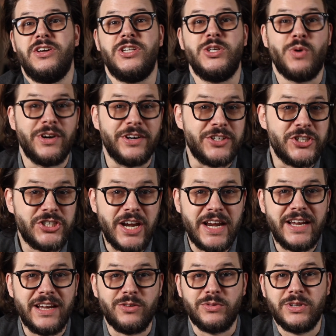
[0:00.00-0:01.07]
you want to
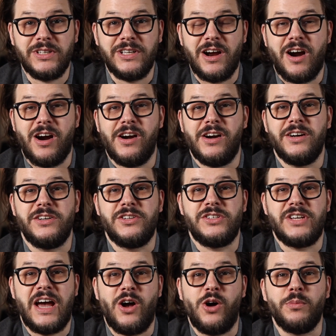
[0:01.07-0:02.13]
shake it really hard
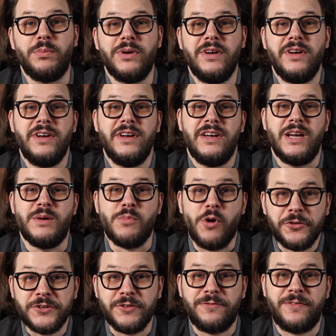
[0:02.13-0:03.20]
to help
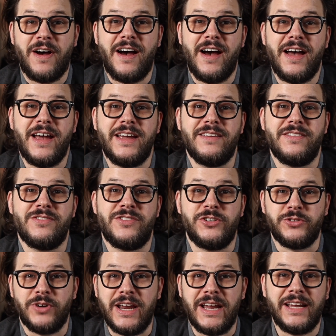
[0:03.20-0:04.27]
emulsify the
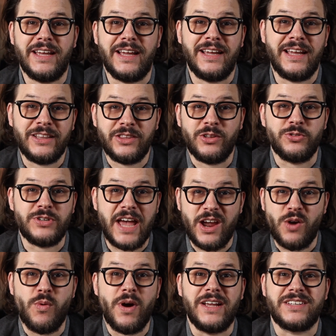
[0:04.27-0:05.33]
drink and get those
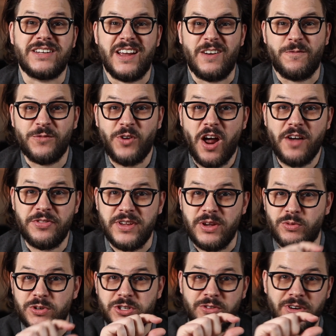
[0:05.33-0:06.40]
egg whites kind of
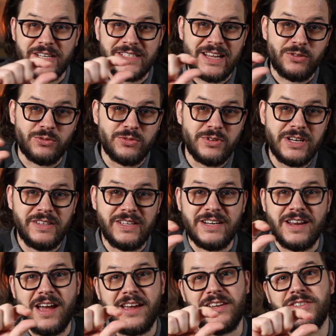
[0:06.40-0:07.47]
frothy, which creates that really
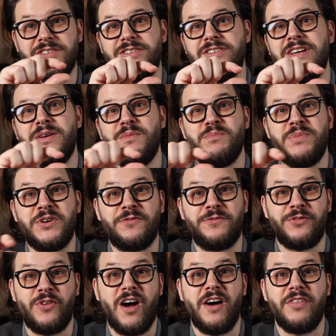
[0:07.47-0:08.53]
nice bit of
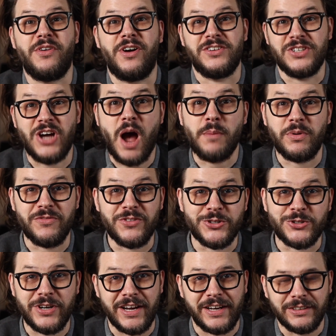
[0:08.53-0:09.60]
froth on top of the
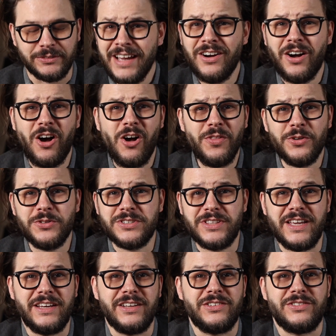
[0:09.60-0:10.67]
drink. And all those
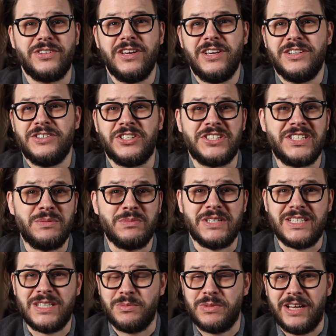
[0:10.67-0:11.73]
things just seemed
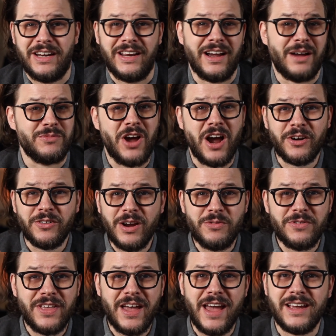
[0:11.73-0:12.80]
intimidating. I'm not
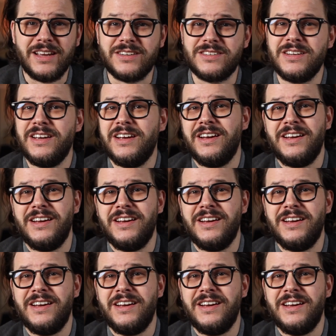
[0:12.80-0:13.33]
great with eggs.